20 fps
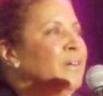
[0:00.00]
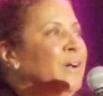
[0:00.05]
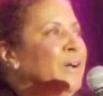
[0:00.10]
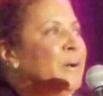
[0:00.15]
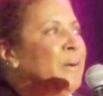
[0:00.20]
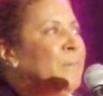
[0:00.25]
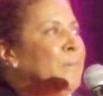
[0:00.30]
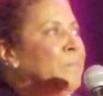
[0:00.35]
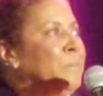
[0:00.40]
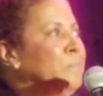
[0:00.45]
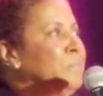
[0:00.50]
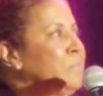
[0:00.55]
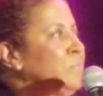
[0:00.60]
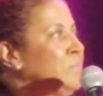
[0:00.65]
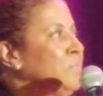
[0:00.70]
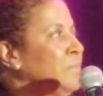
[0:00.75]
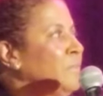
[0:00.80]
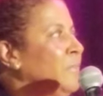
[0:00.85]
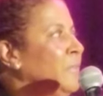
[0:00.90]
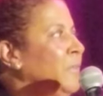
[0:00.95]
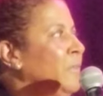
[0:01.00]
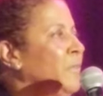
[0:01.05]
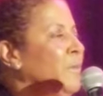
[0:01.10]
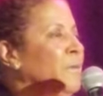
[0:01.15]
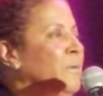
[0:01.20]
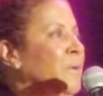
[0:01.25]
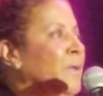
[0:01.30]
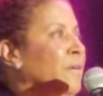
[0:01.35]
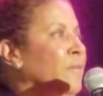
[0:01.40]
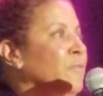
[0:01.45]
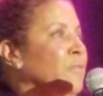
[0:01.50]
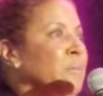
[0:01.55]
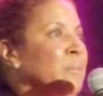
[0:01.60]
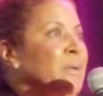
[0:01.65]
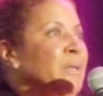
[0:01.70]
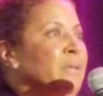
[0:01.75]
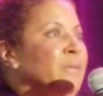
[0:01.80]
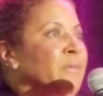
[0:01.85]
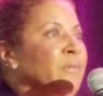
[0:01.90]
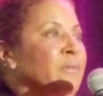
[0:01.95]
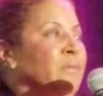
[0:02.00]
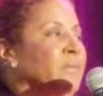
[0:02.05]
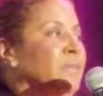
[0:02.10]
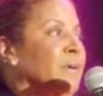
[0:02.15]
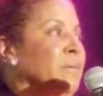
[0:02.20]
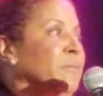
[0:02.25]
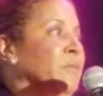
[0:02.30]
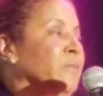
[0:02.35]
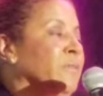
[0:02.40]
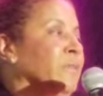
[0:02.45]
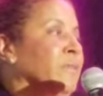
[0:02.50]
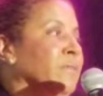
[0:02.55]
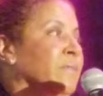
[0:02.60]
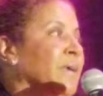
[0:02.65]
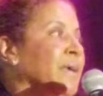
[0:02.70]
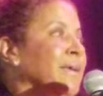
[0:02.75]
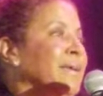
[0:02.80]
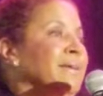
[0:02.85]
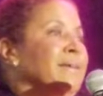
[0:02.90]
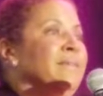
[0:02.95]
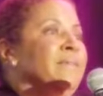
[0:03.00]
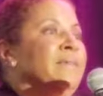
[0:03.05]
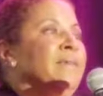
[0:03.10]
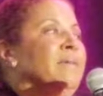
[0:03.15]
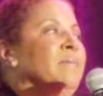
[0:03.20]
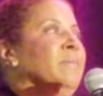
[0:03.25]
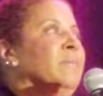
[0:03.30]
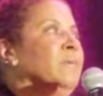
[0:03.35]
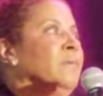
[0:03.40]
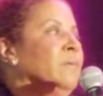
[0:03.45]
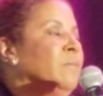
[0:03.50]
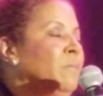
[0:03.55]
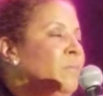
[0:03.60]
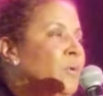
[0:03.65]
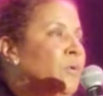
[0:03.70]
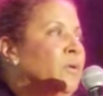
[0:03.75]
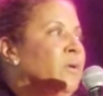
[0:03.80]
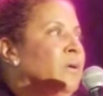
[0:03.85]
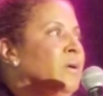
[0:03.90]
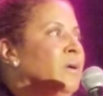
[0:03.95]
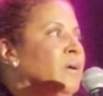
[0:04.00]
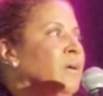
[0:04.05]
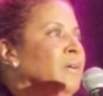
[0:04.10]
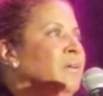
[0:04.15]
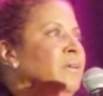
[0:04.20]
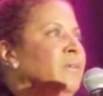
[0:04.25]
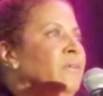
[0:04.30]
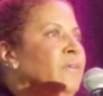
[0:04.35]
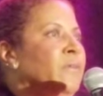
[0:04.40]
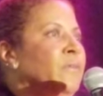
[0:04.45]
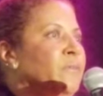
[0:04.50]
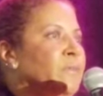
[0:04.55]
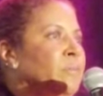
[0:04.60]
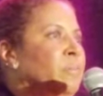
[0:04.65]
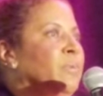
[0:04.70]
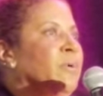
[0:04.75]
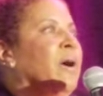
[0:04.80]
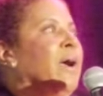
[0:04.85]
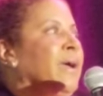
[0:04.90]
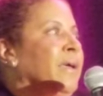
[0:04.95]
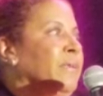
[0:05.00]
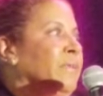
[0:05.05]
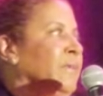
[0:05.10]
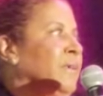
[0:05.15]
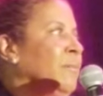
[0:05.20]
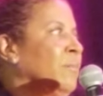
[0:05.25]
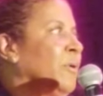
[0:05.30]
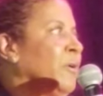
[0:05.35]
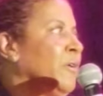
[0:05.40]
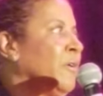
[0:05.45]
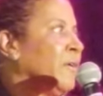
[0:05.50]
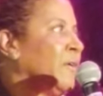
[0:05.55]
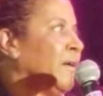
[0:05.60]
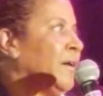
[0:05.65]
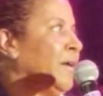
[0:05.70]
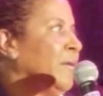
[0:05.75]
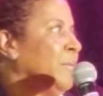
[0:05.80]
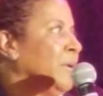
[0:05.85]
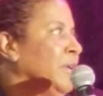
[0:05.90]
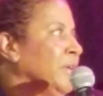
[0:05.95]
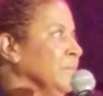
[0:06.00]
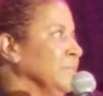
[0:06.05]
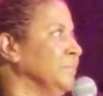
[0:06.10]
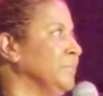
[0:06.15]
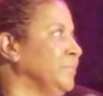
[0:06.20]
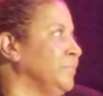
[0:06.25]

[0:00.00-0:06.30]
So yeah, for me, it's just, I'm just excited to see more surprising programming.